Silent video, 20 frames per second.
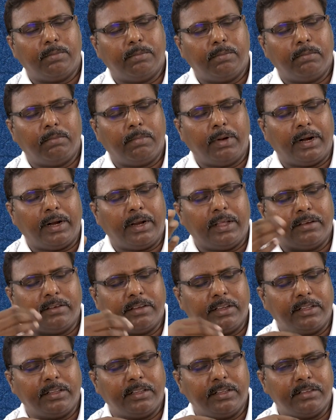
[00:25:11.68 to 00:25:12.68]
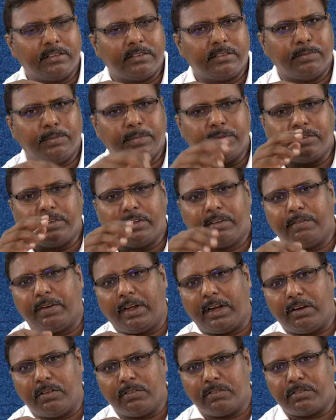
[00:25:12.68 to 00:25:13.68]
managing these missing
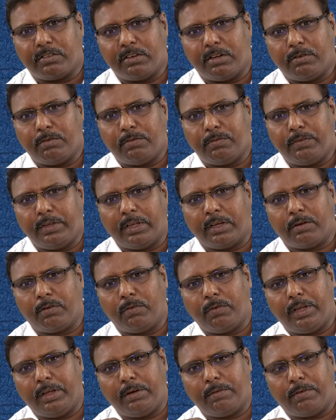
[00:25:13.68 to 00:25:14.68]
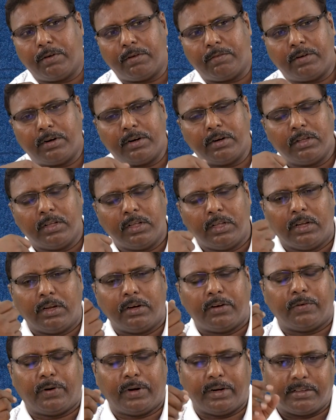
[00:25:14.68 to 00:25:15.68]
values. Now we are going forward
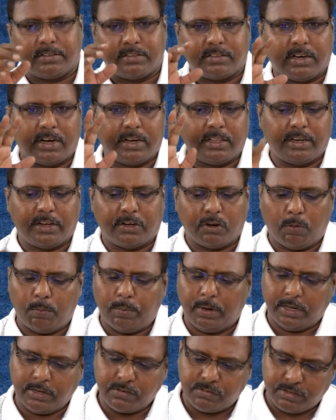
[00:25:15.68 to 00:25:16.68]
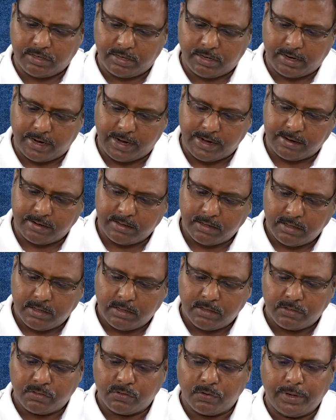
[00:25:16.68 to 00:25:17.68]
to understand the tabulation, right?
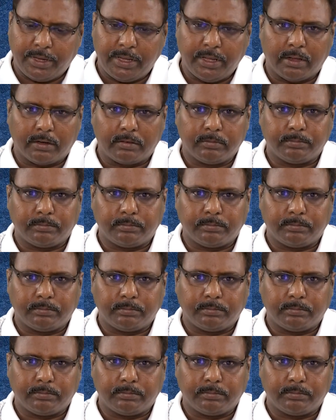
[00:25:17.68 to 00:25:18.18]
So here